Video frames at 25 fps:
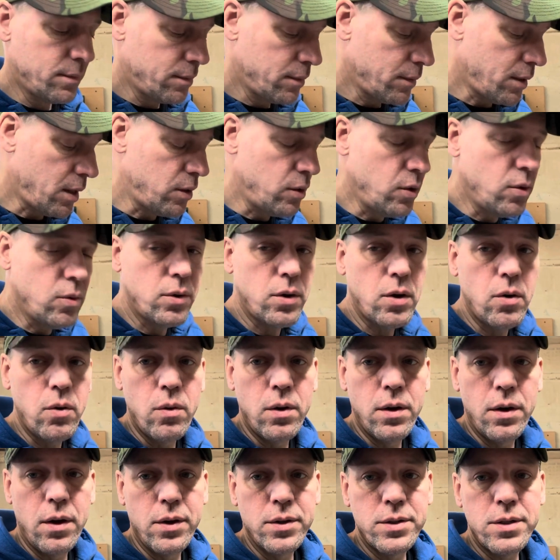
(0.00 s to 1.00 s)
I do it with O1
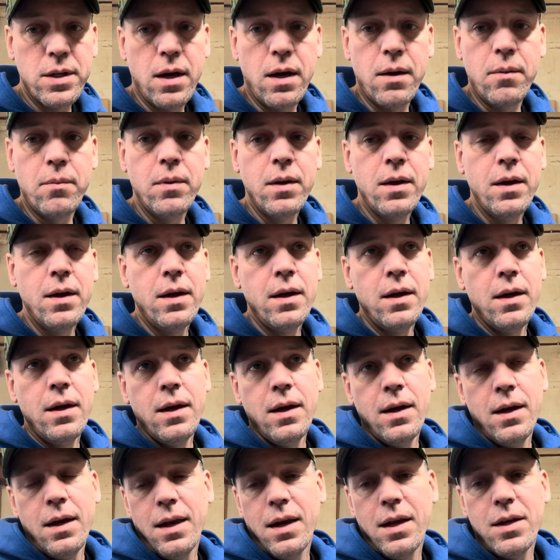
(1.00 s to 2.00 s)
all the time,
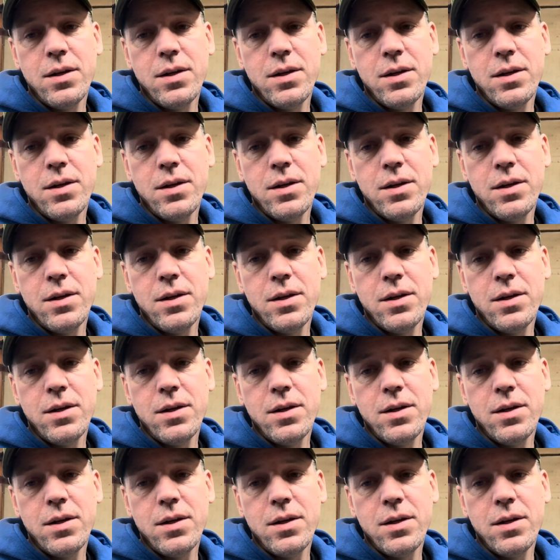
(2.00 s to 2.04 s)
and I